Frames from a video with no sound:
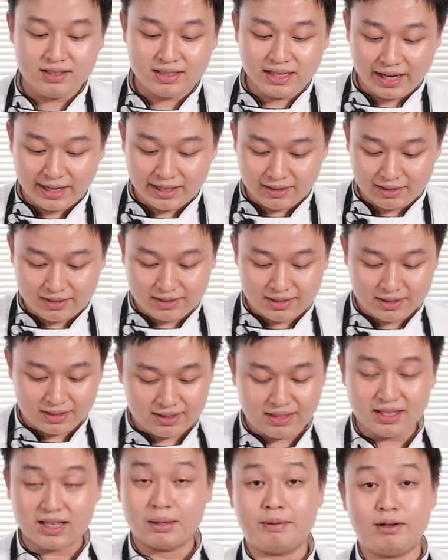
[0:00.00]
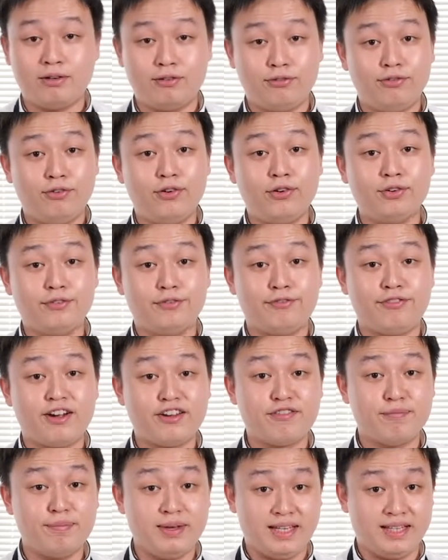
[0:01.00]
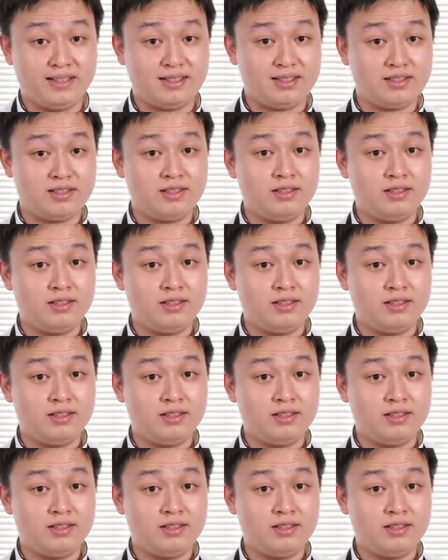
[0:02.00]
guys just take about 4 to 5 minutes